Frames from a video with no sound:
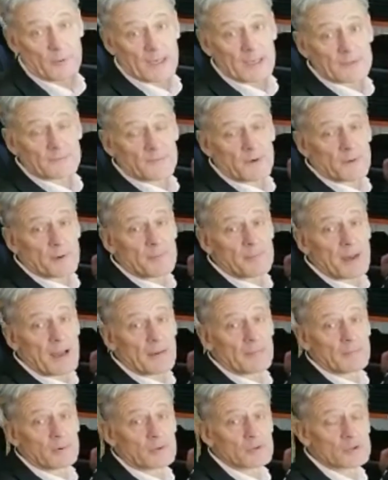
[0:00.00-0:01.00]
range from a
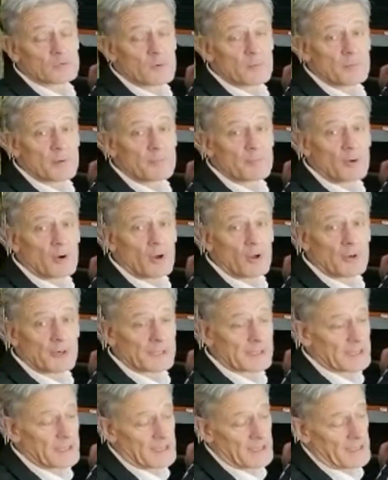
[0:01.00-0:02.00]
pattern bunch will be put on
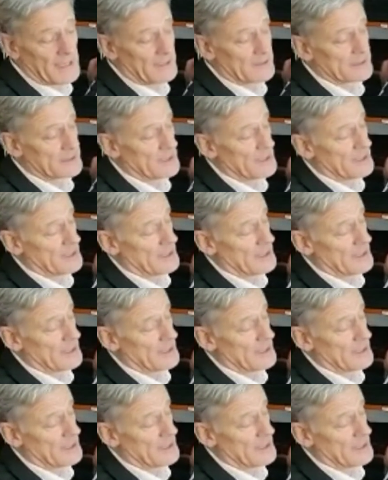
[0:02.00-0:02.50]
a card,